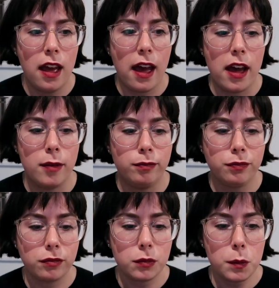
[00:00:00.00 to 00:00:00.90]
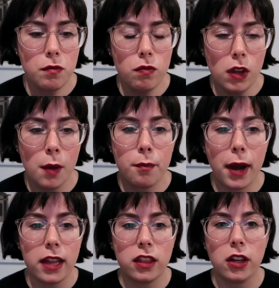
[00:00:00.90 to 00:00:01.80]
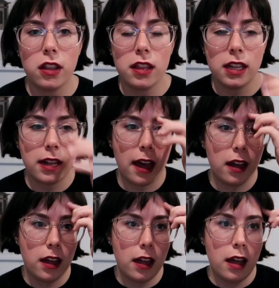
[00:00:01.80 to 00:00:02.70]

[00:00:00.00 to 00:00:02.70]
But the good thing that